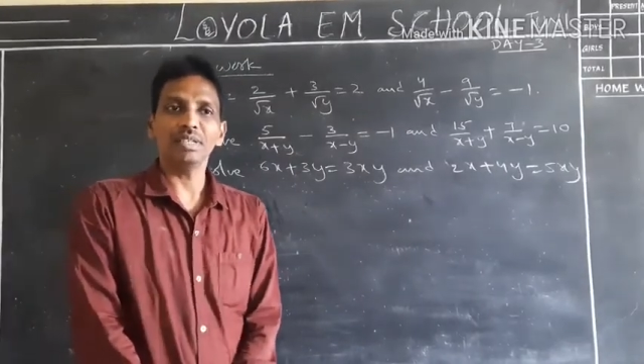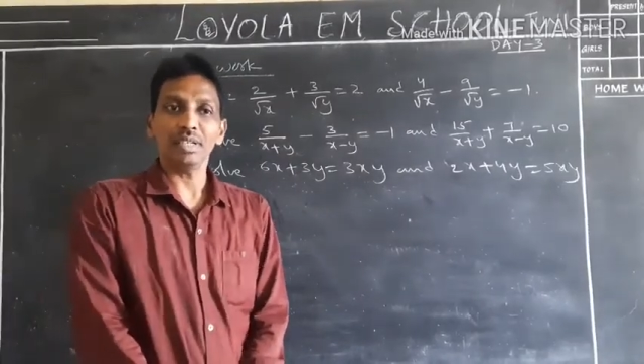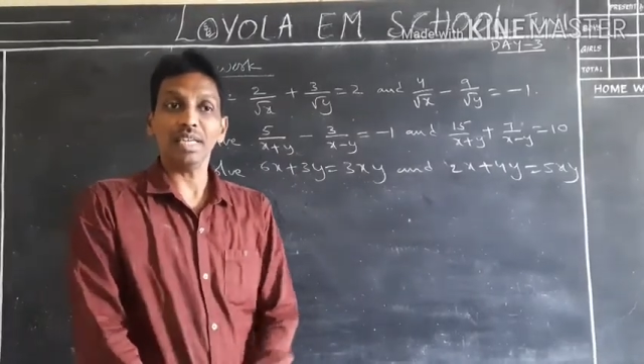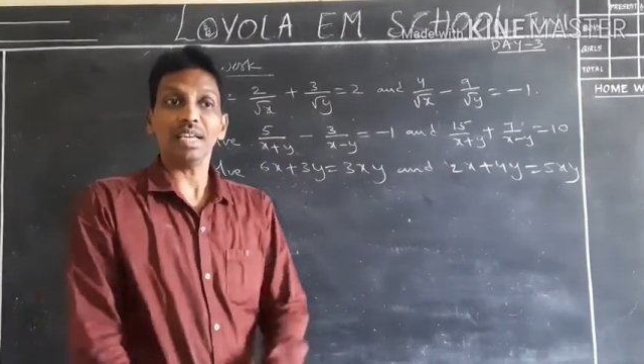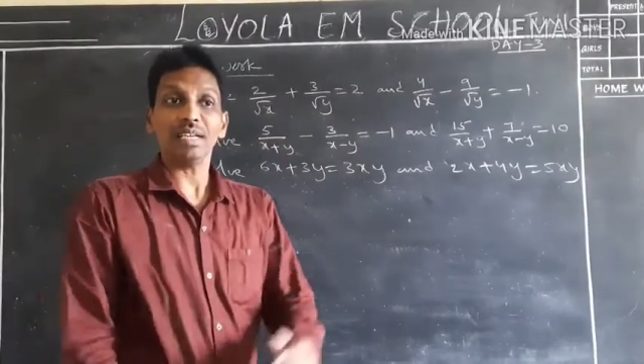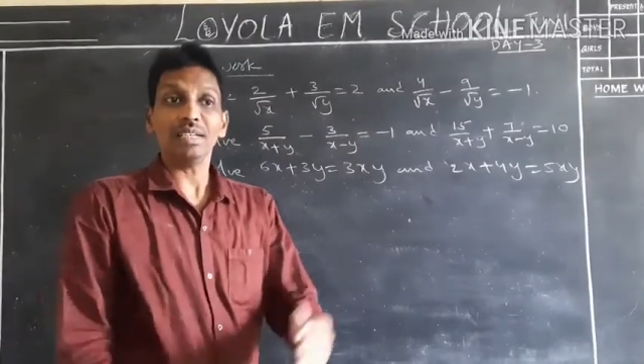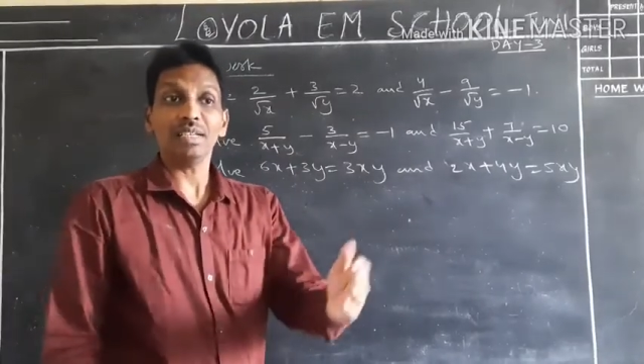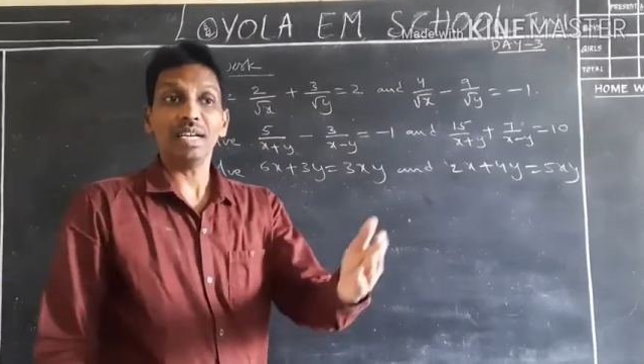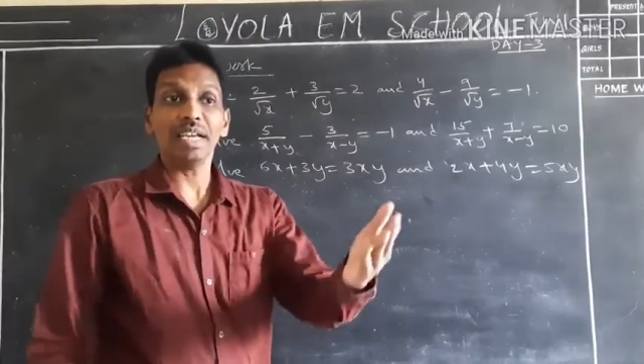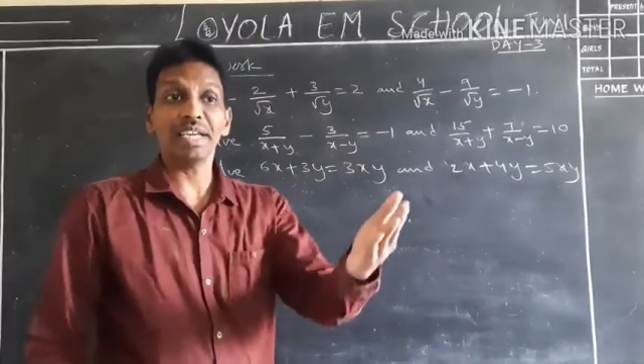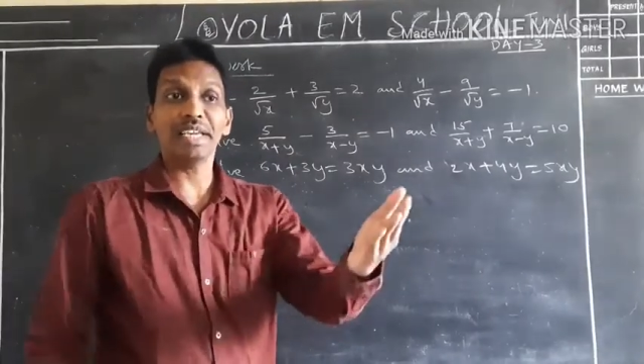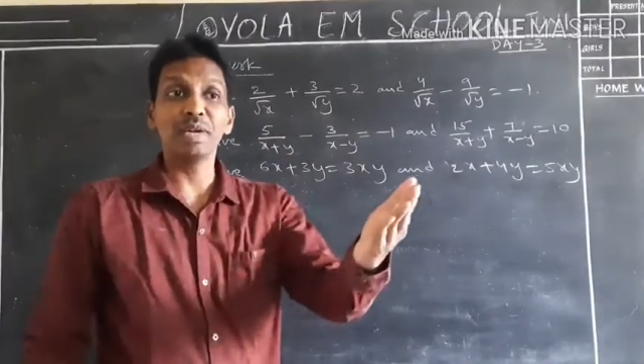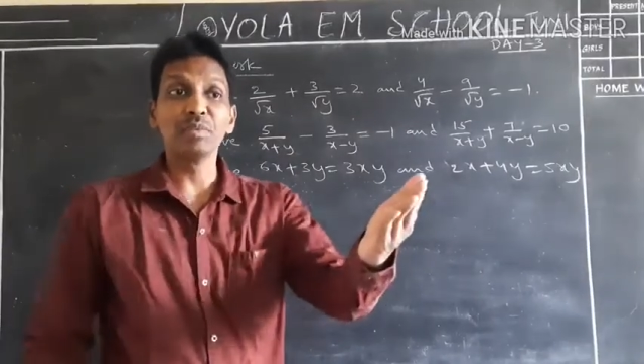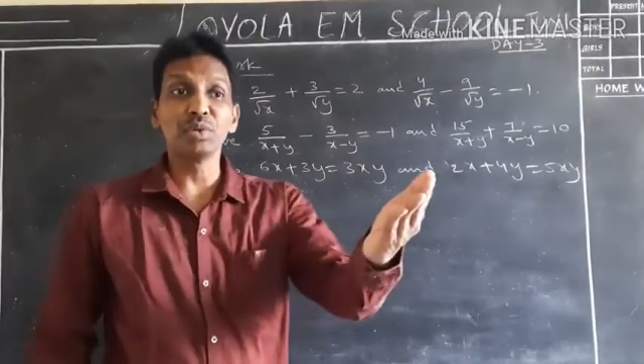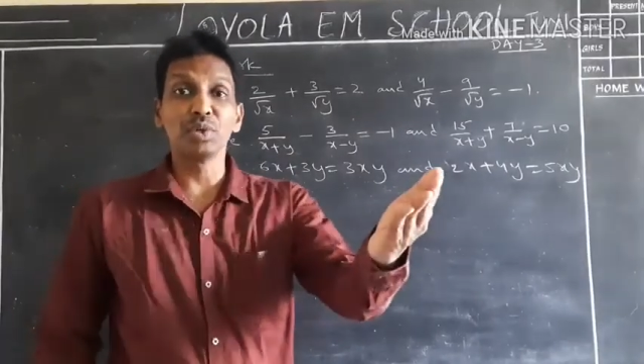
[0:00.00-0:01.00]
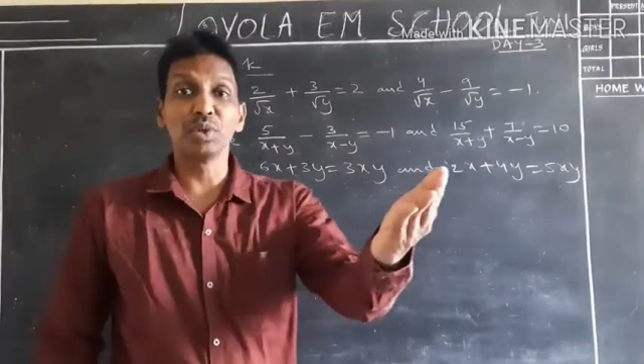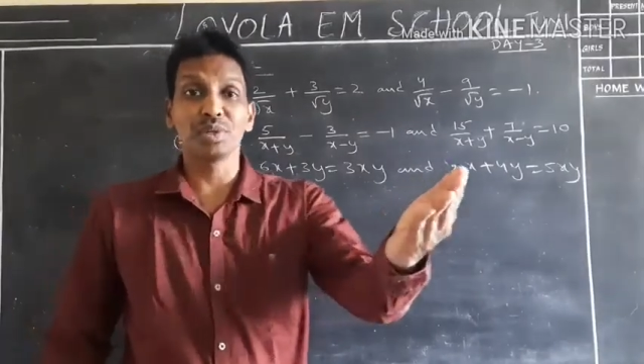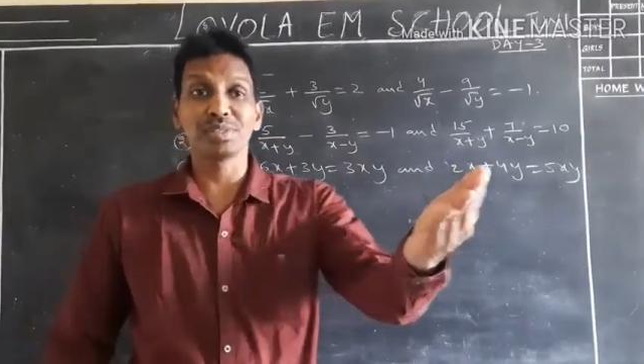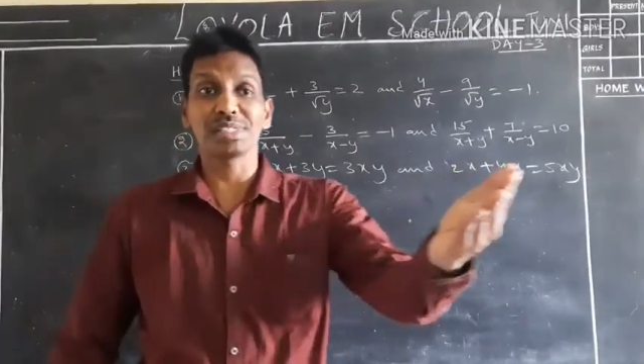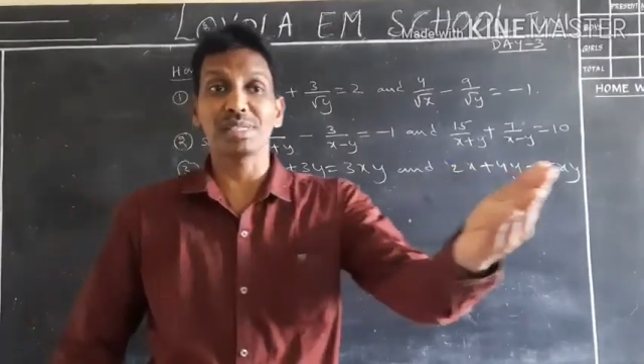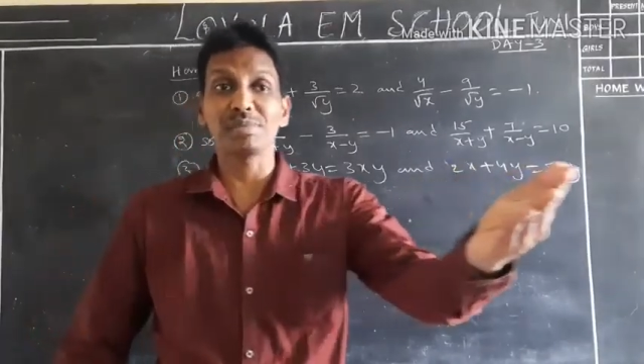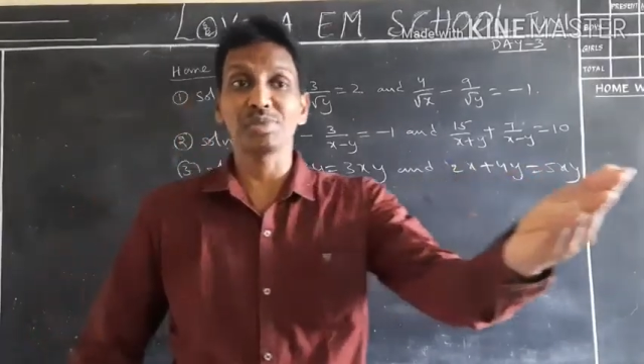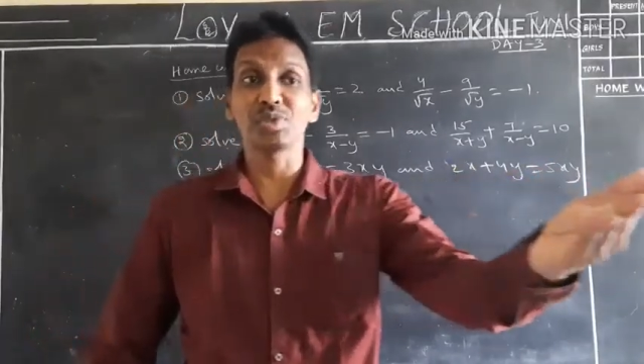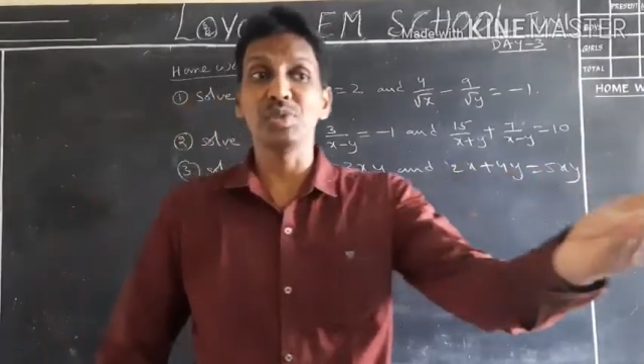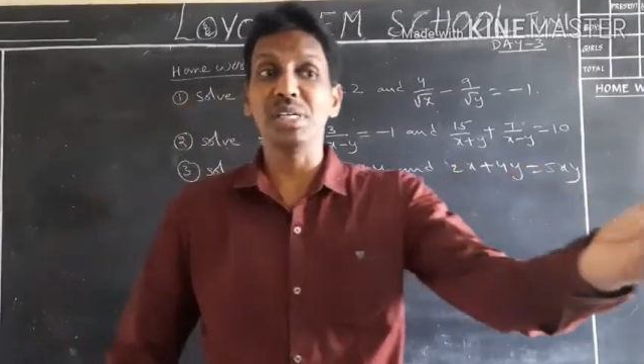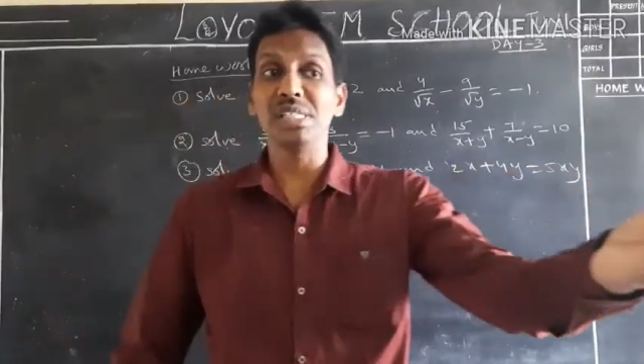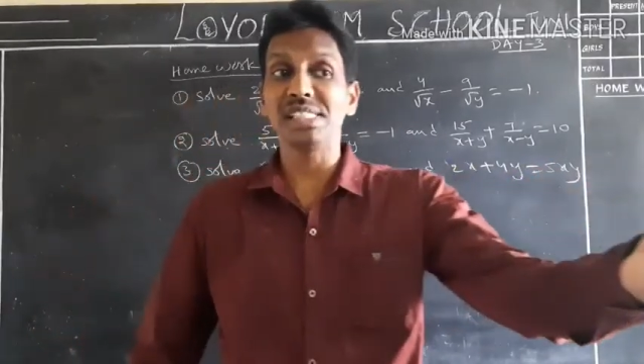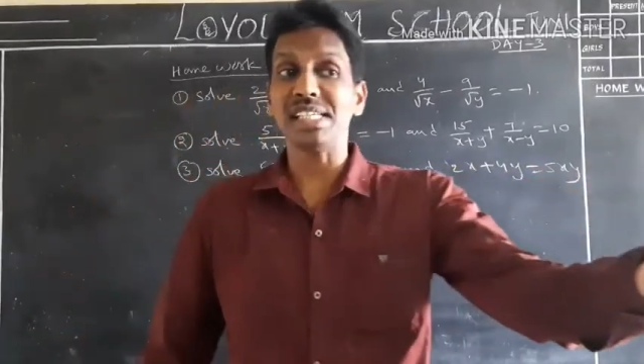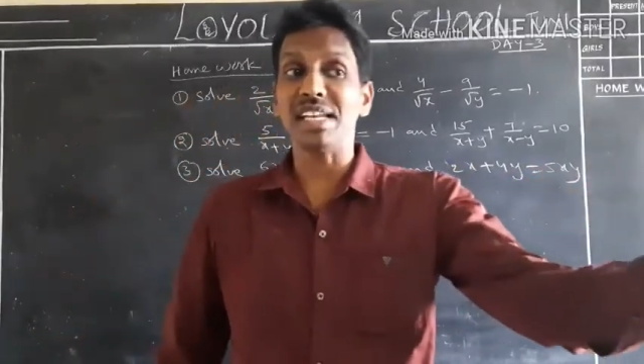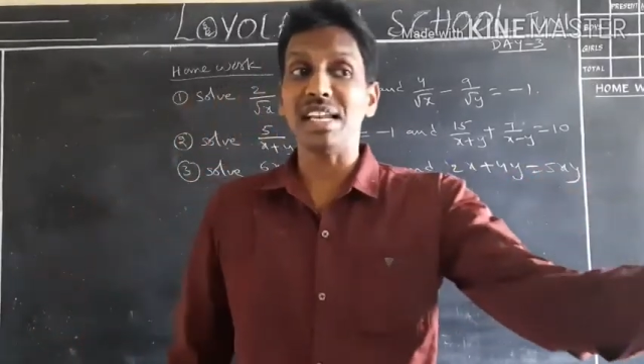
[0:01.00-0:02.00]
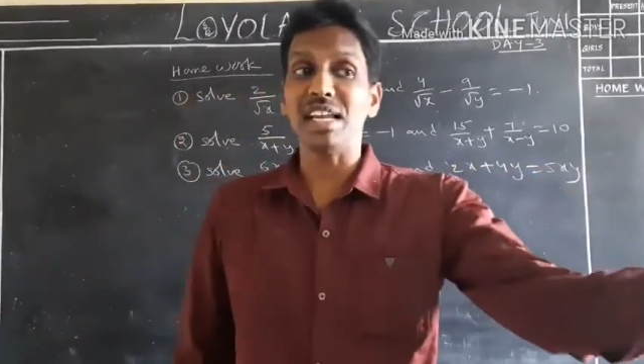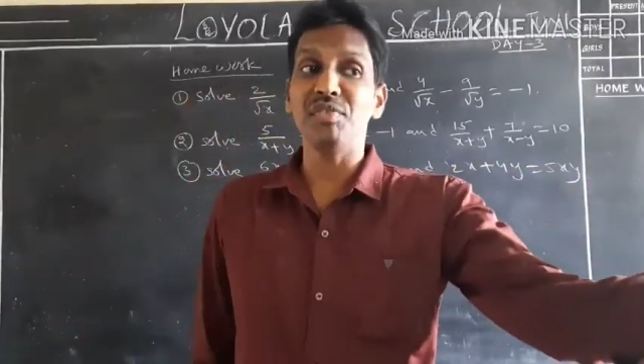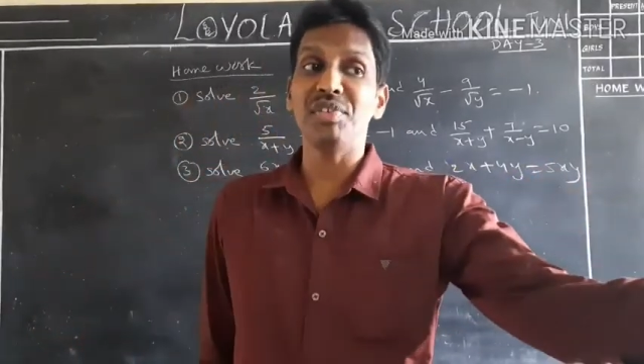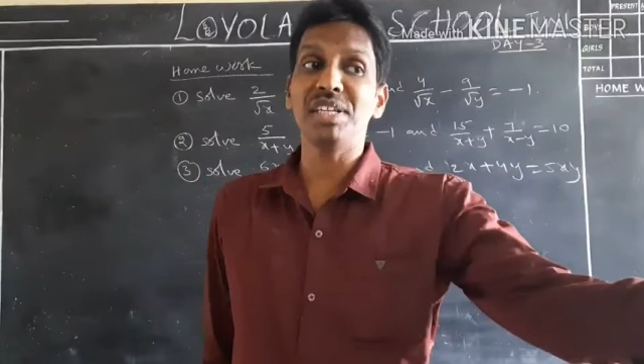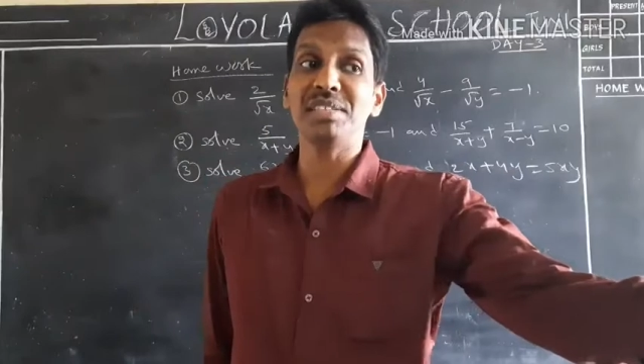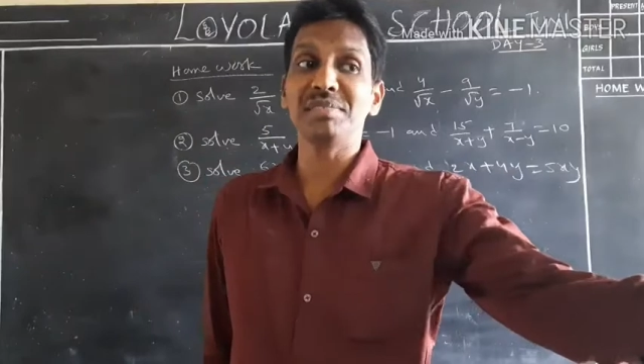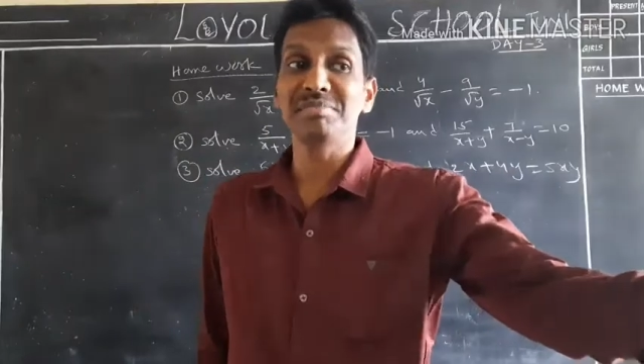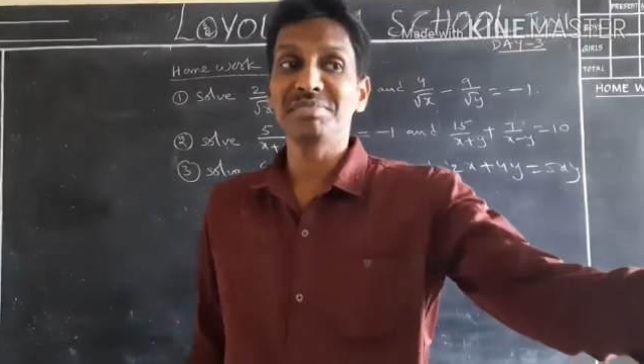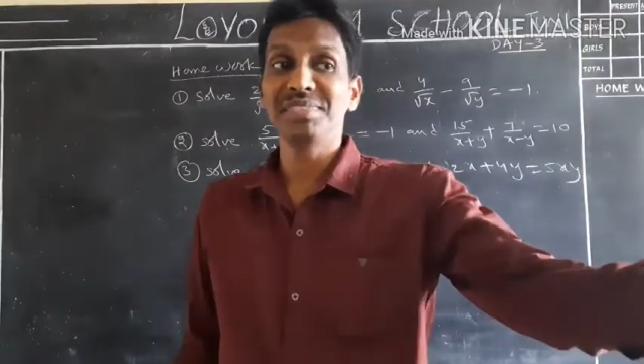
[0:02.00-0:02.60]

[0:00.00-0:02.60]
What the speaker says: Yeah, I came to know some students are laughing.